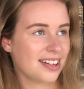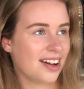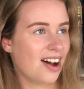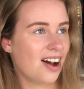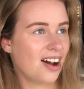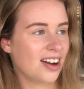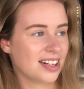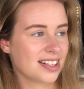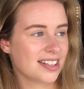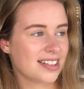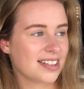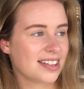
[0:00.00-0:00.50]

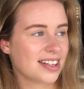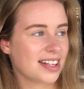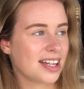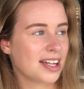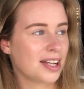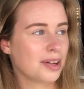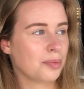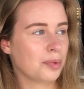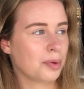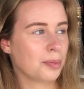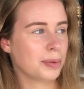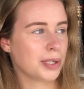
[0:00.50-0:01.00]
Honestly,
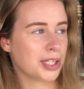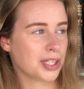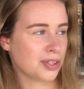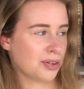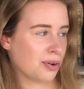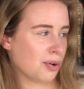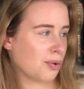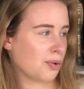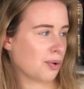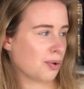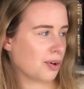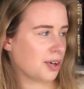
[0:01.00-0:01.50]
it would be
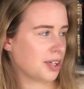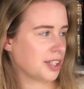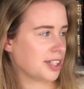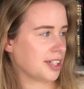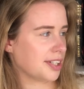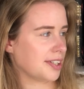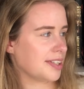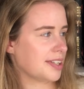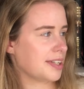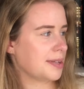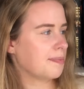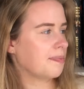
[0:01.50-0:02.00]
so
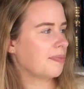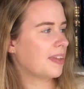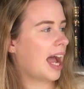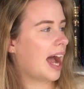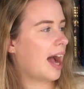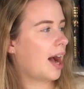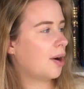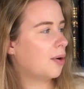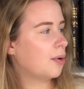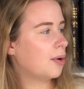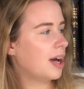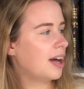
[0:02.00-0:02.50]
gorgeous.
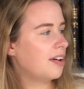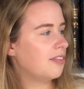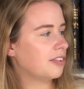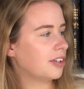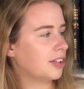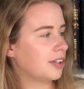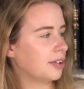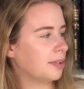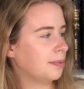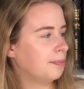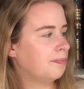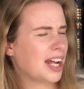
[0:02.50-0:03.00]

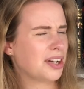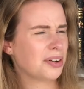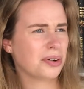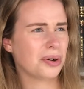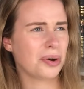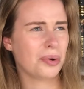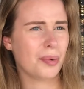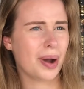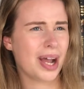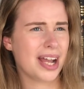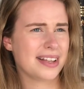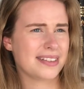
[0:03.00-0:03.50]
However, I don't
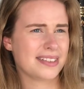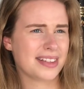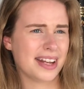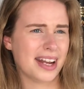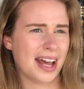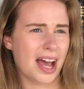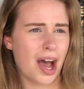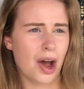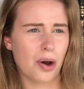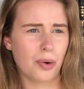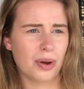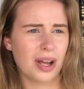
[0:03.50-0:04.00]
know why I said
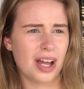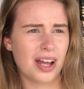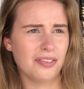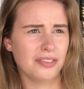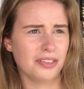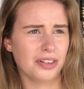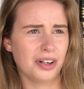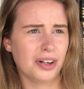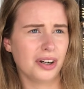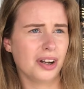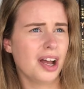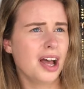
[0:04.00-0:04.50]

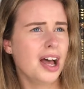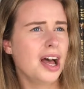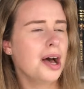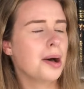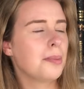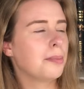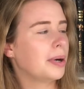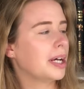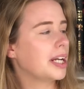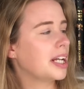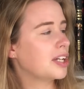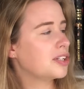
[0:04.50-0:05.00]
however,
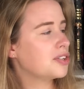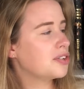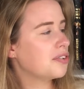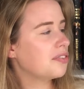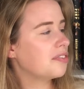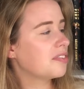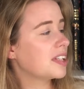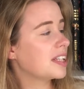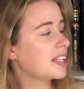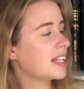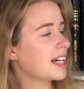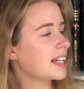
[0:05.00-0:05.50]
but I do
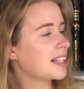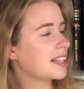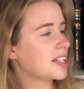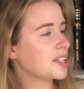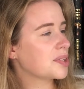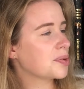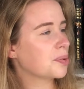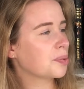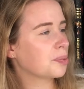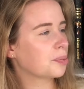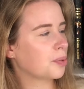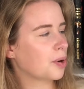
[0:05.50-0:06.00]
feel like
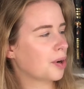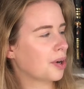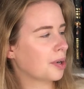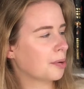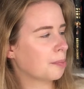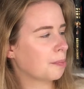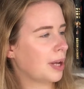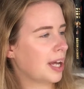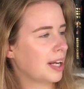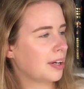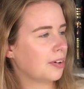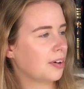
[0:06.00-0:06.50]
this would
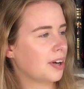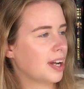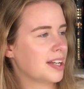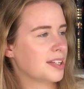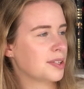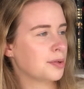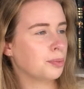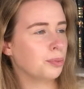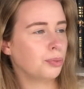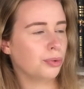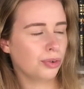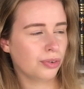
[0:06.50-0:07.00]
work better as
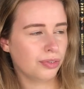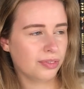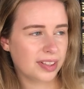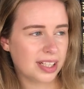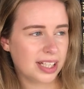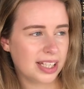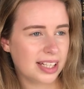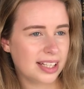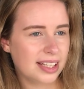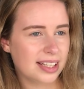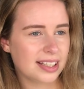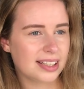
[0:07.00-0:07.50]
a
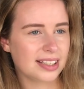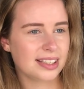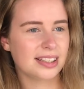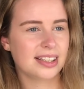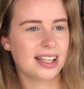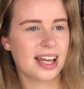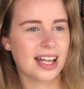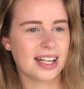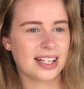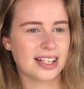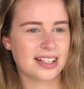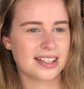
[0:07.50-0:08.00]
movie
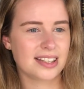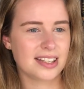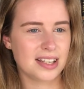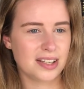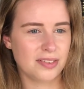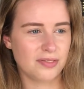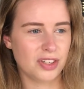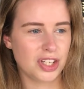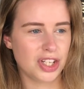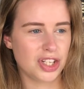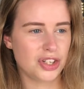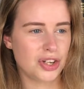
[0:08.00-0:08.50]
than a
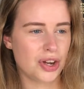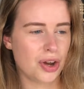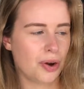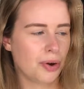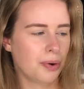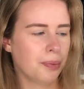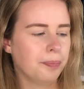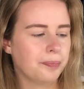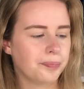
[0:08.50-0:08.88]
TV show.